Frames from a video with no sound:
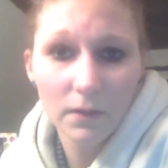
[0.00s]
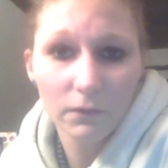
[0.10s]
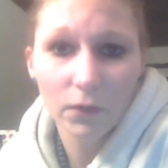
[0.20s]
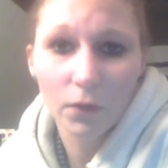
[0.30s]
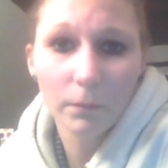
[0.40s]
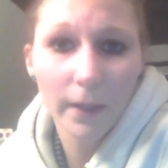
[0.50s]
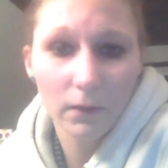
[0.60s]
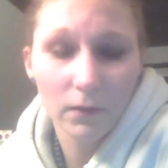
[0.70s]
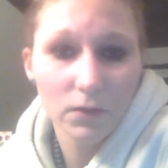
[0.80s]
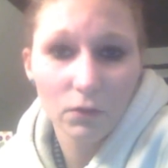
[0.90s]
If your
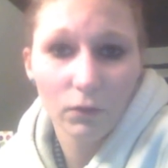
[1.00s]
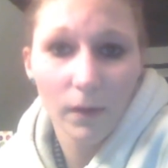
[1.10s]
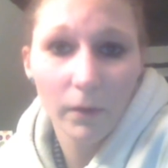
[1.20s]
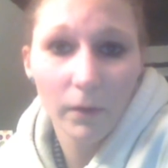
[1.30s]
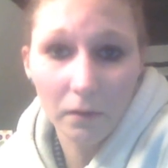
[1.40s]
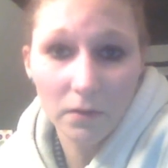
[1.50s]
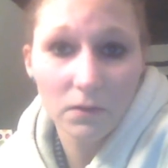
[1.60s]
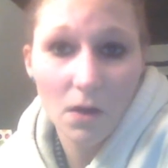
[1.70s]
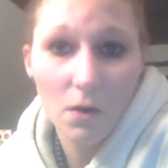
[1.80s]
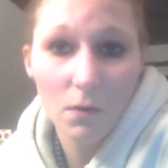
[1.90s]
parents or grandparents
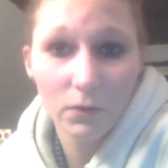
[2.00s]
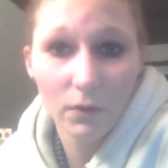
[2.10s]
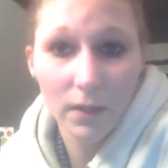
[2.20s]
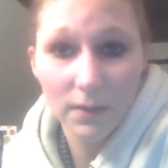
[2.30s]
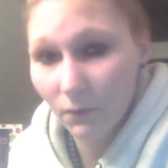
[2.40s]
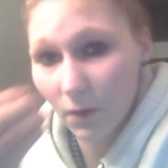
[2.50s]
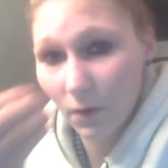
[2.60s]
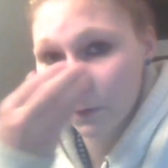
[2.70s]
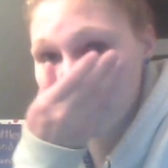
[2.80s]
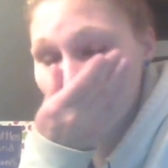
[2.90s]
sew and you guys have a
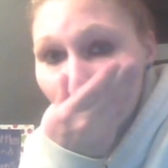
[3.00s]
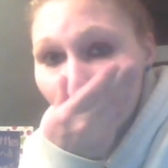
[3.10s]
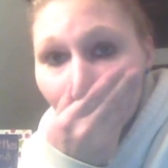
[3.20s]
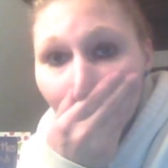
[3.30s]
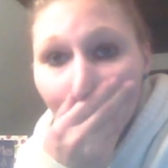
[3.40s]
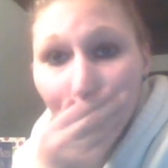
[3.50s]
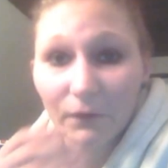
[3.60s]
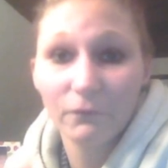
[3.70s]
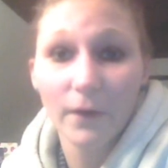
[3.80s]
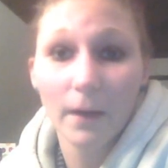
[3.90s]
lot
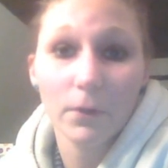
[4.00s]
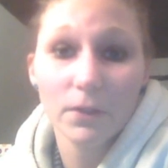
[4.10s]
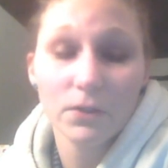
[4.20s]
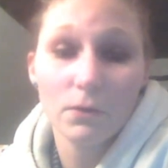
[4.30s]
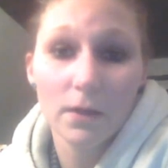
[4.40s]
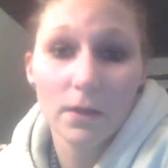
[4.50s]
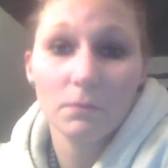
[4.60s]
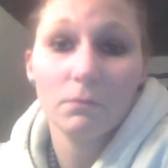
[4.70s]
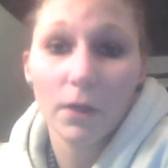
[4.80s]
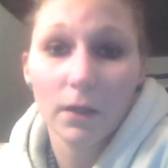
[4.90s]
of fabrics, you guys
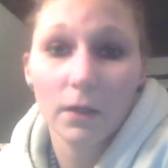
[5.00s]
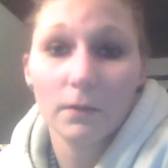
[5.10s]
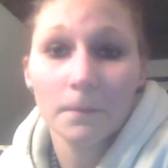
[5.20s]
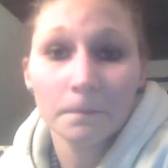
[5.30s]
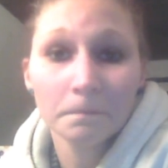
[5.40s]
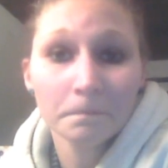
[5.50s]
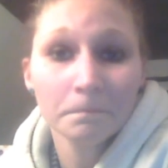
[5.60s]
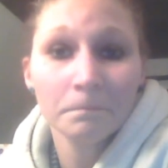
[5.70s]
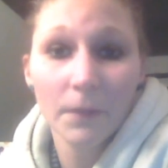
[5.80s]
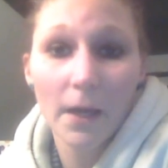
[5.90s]
can bring in
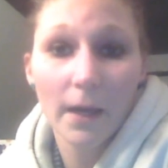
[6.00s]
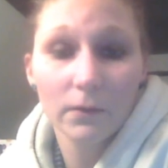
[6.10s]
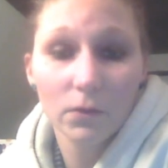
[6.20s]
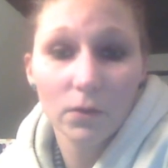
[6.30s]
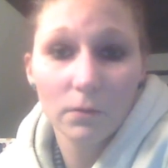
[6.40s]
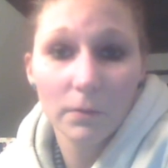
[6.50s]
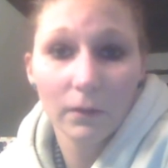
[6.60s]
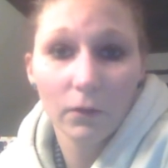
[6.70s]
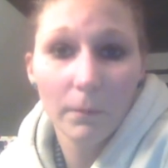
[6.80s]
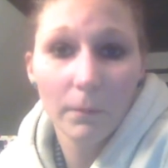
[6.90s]
that. You can make a
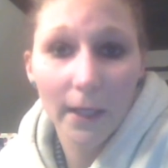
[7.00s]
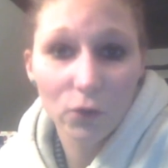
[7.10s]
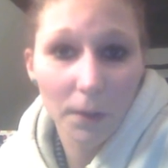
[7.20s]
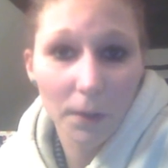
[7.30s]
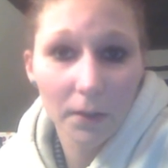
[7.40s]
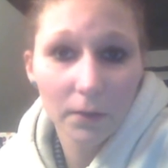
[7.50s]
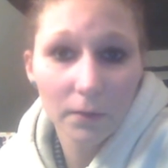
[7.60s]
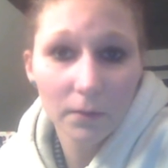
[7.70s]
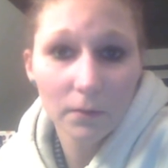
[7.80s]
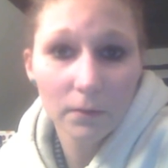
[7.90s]
little patchwork
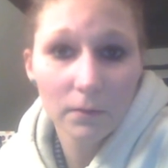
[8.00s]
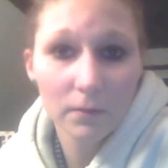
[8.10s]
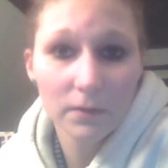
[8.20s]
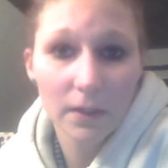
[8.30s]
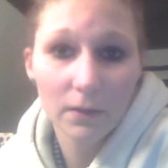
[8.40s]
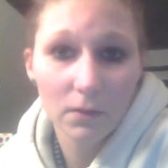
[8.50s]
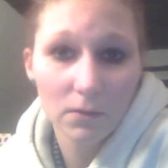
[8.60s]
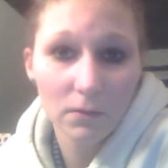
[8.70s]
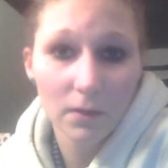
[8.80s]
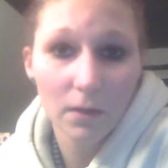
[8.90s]

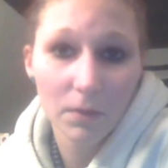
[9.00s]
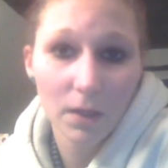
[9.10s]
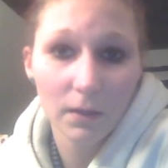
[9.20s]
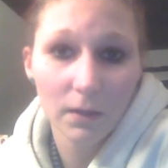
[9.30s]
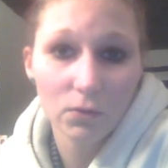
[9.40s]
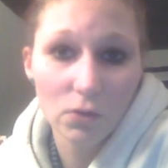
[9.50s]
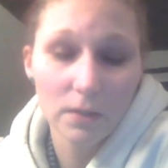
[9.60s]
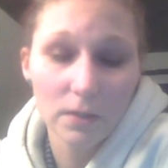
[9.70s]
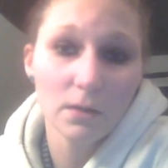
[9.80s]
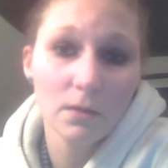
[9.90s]
center. That would be kind of
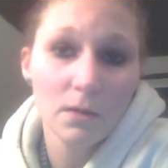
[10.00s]
interesting.